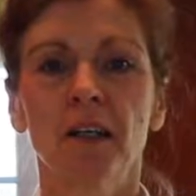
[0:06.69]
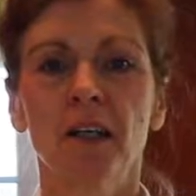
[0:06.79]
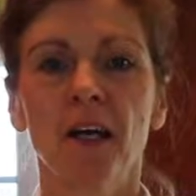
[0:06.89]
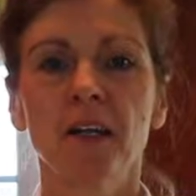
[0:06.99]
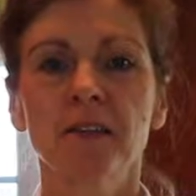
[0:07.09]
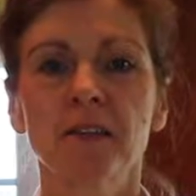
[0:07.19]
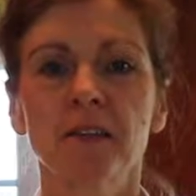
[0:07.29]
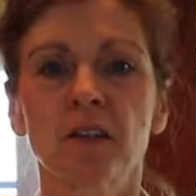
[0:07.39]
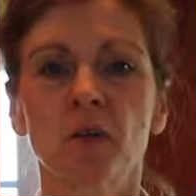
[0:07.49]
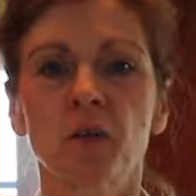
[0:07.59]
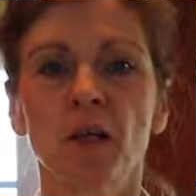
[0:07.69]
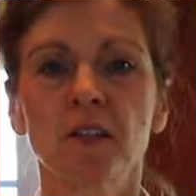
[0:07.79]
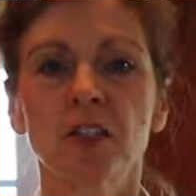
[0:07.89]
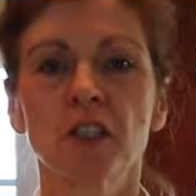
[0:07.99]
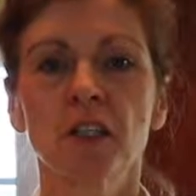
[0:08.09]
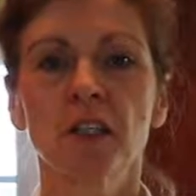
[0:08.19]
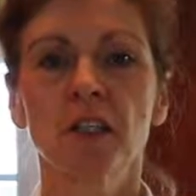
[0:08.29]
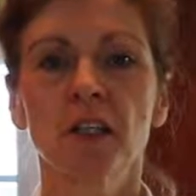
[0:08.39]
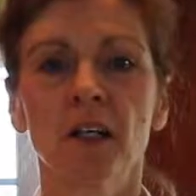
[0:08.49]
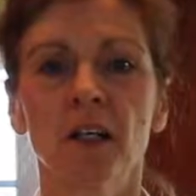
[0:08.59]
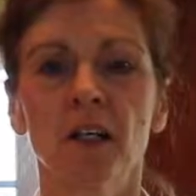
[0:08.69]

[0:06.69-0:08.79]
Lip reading: nice, crunchy,